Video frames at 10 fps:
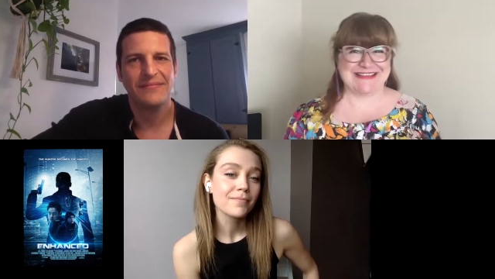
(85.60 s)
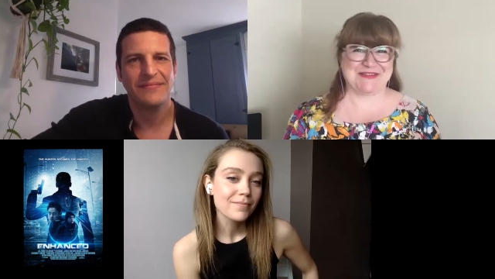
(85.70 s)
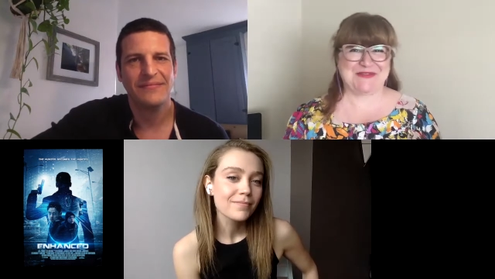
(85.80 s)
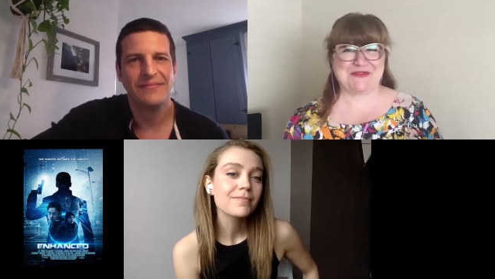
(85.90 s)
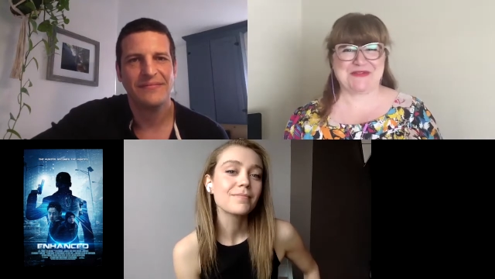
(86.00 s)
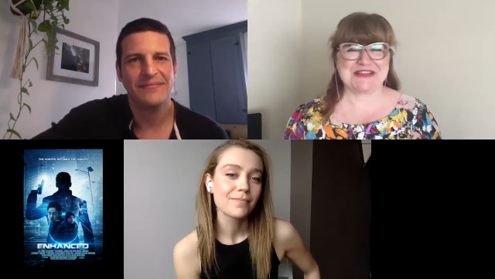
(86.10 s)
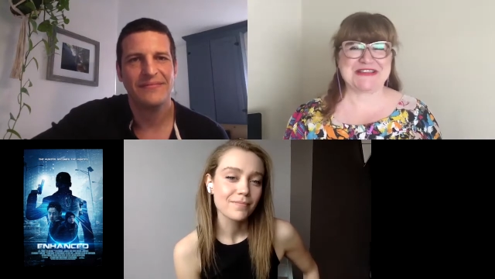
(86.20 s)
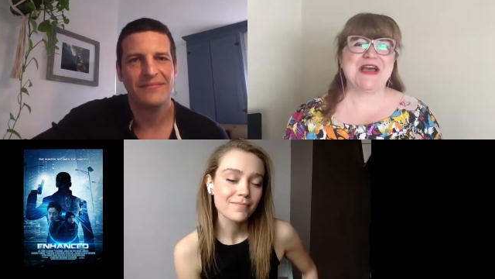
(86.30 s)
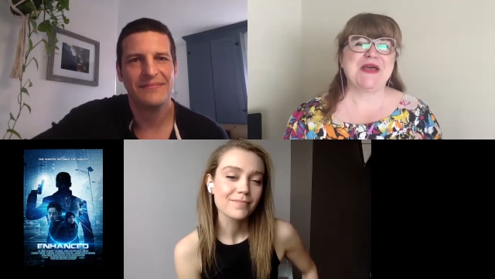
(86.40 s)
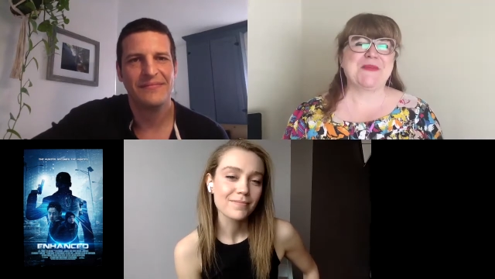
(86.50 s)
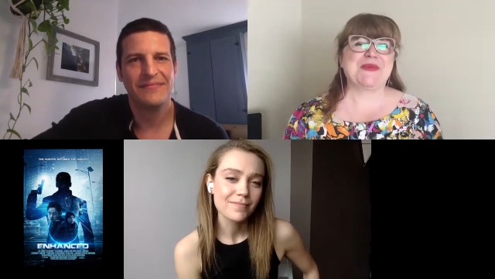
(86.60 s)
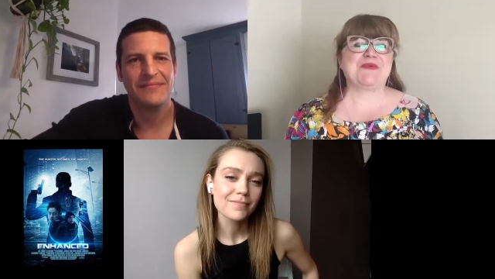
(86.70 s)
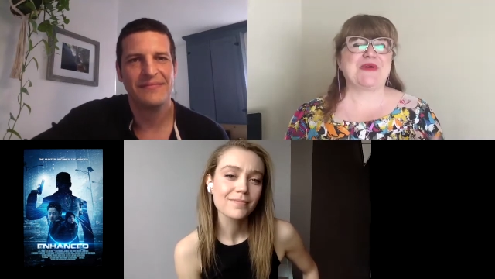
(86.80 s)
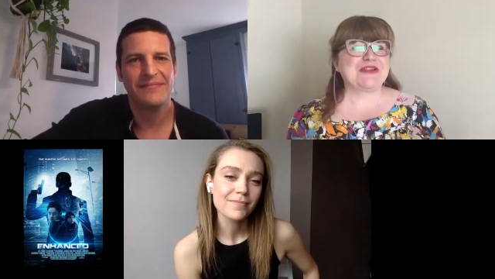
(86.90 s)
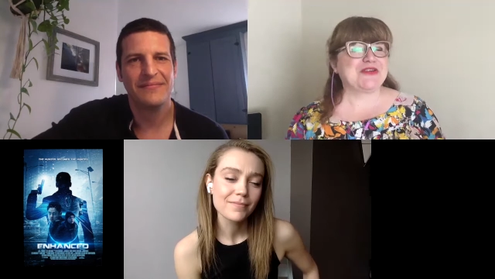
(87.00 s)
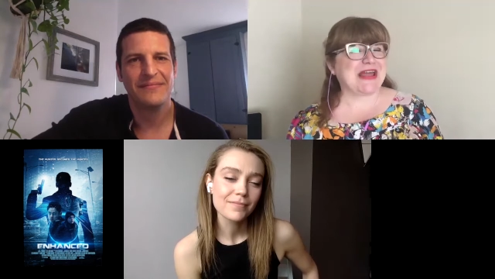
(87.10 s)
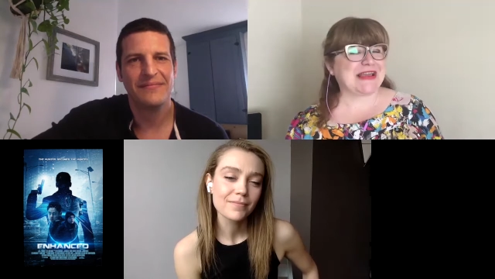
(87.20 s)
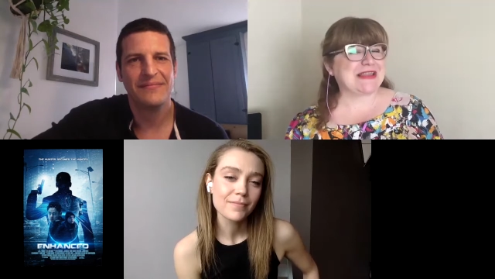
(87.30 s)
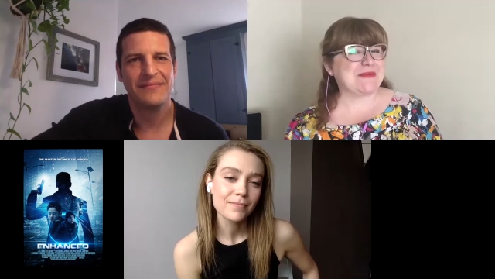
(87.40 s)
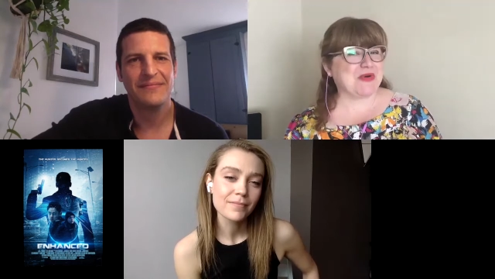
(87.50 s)
Speaker 1: different words. But what do you like the
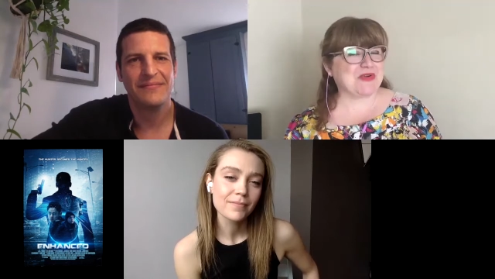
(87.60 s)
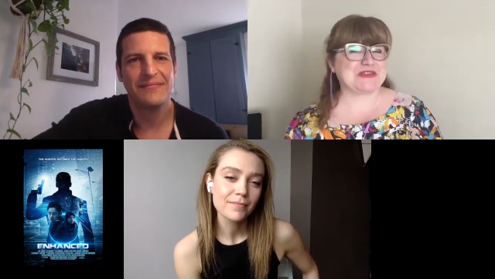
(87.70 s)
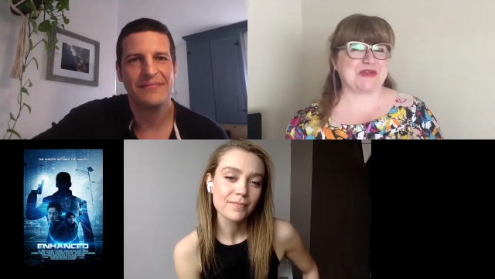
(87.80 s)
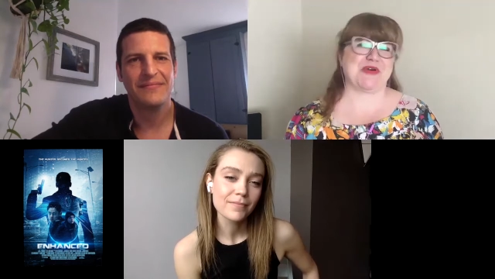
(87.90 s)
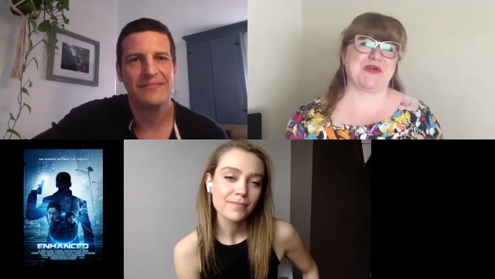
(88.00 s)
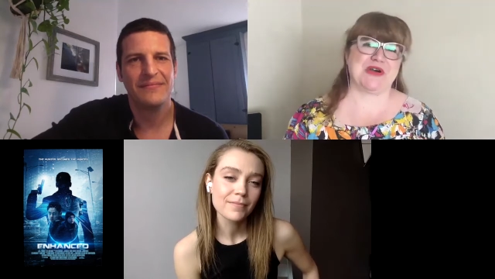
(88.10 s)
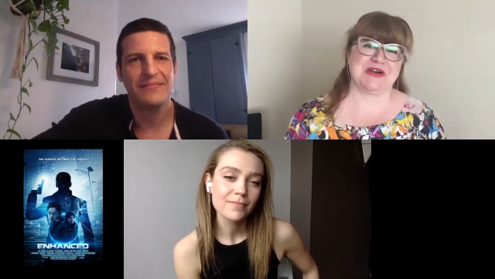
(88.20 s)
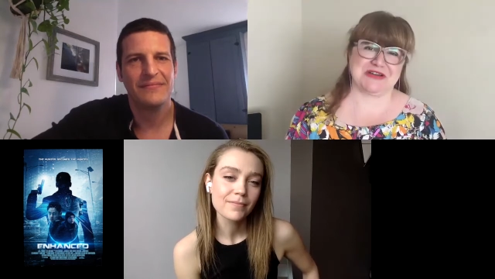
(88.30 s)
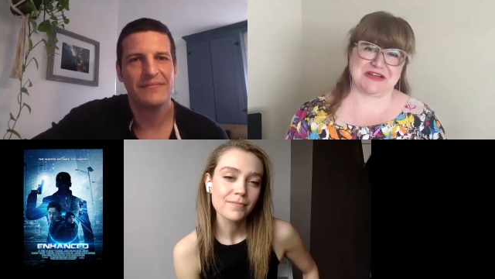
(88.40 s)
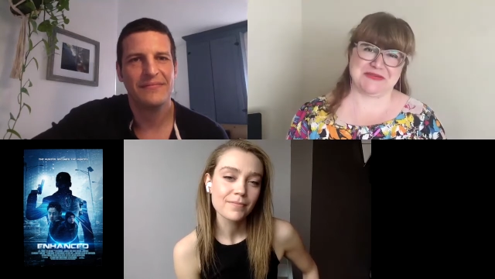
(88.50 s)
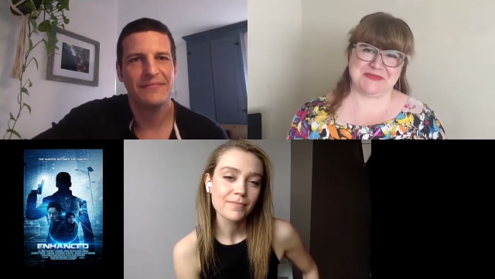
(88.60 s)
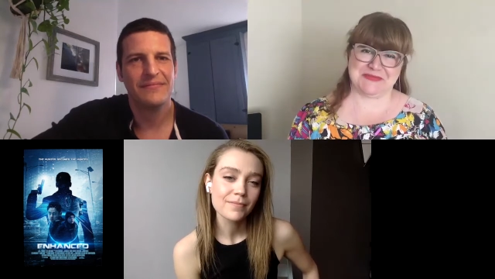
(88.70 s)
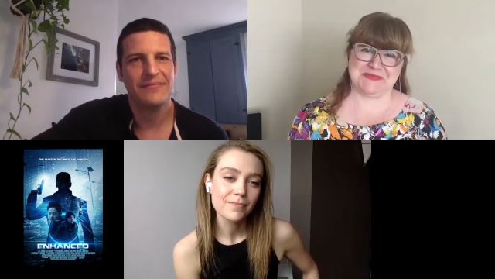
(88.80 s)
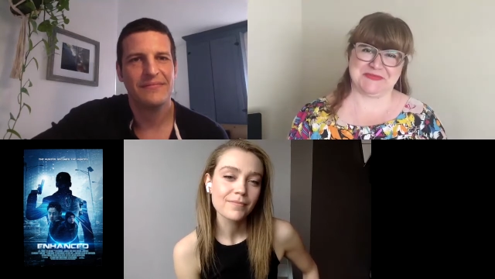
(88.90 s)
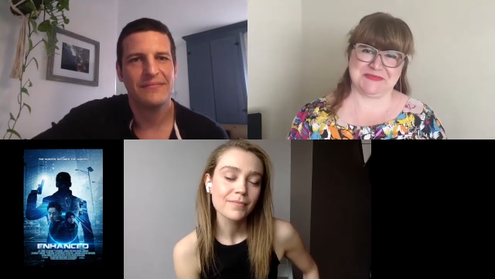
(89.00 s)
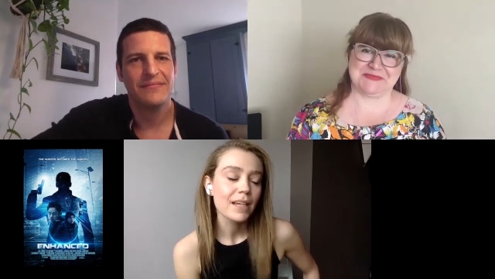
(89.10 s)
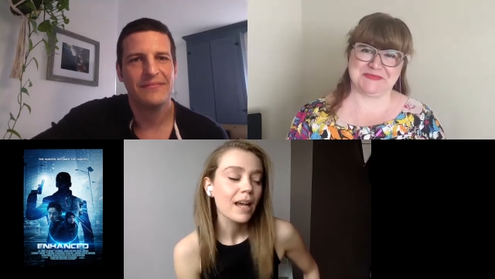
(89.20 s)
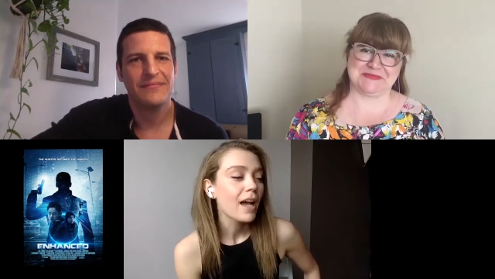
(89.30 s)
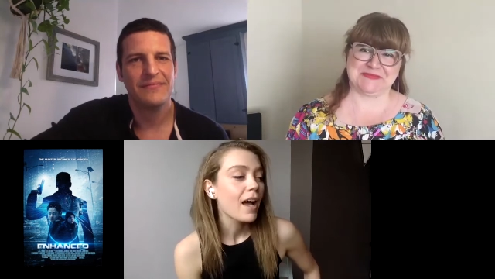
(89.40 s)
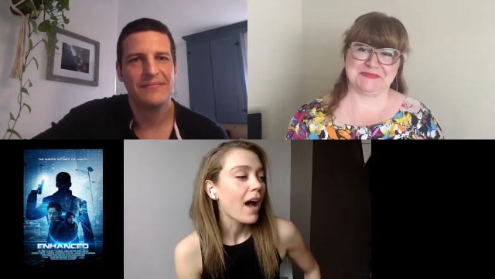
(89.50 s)
most about her?
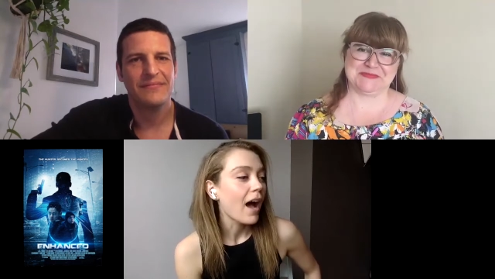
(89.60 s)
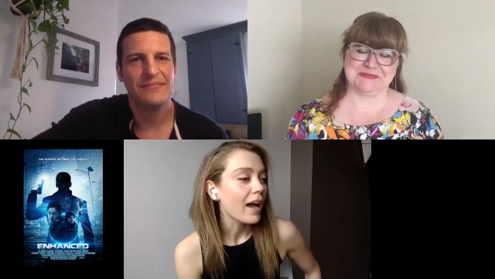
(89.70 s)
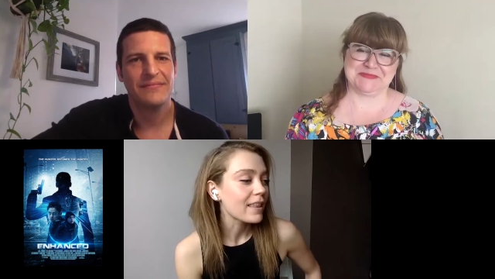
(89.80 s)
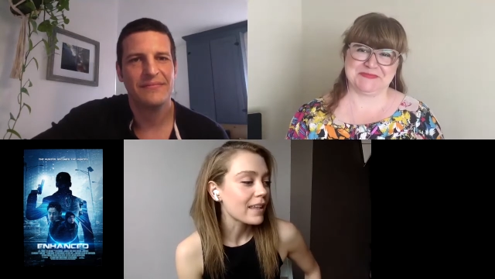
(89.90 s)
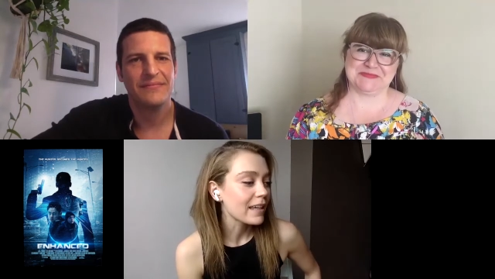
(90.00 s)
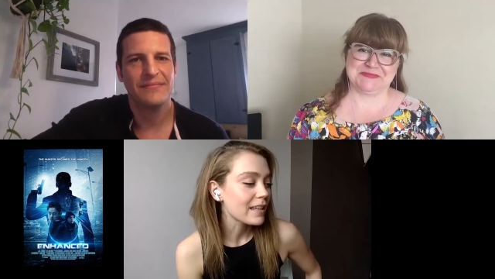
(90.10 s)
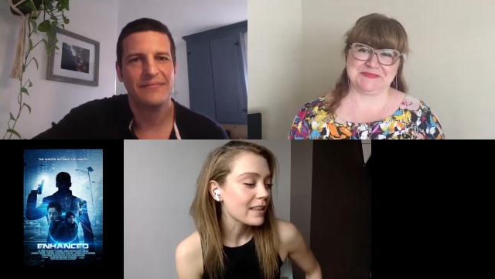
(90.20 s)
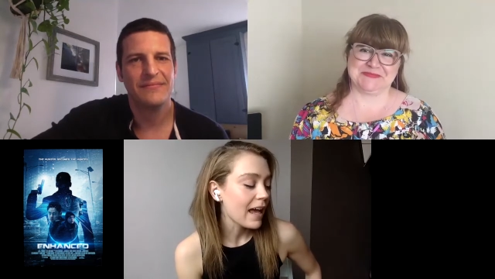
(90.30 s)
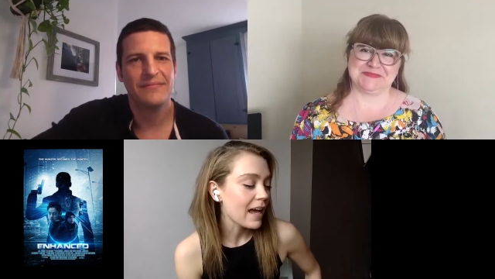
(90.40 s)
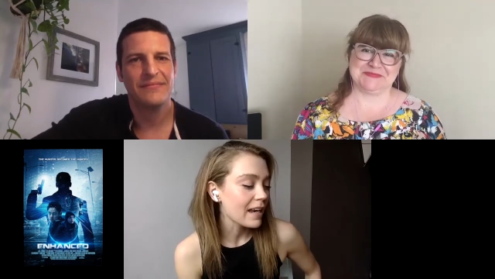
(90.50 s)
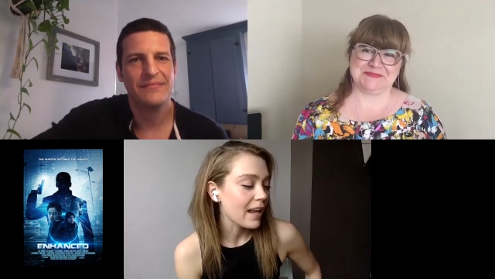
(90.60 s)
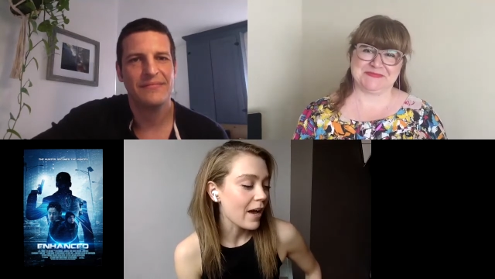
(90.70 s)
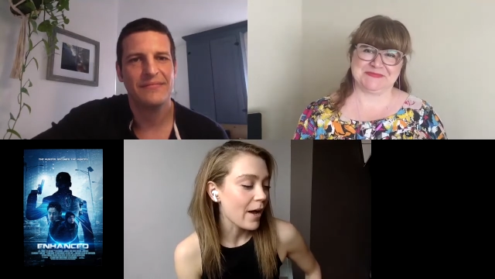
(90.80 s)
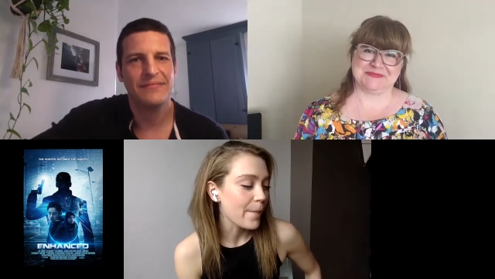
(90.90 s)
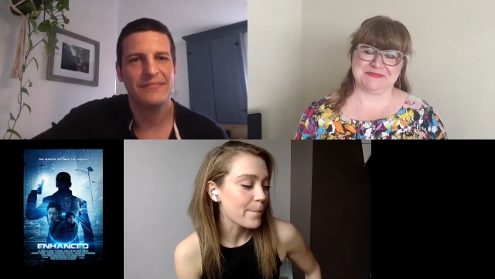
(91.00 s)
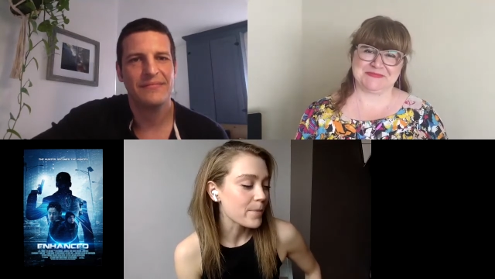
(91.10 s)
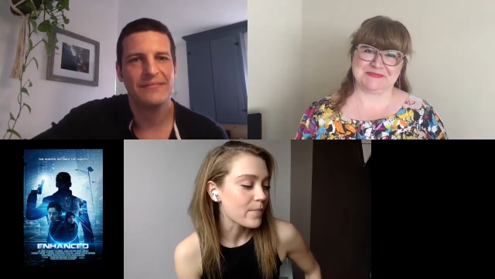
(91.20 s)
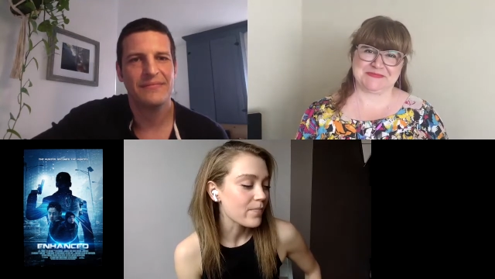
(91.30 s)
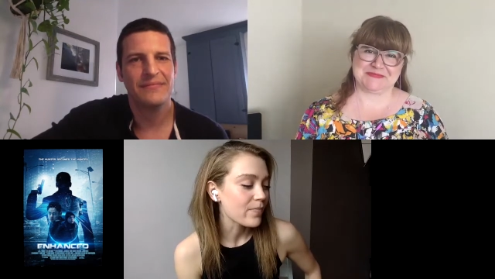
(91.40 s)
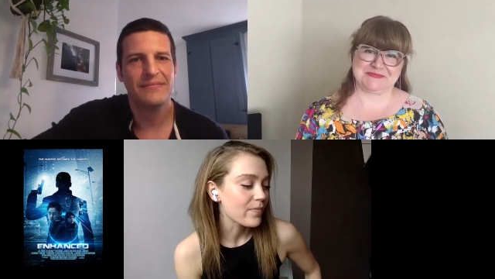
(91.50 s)
Speaker 2: I think that um,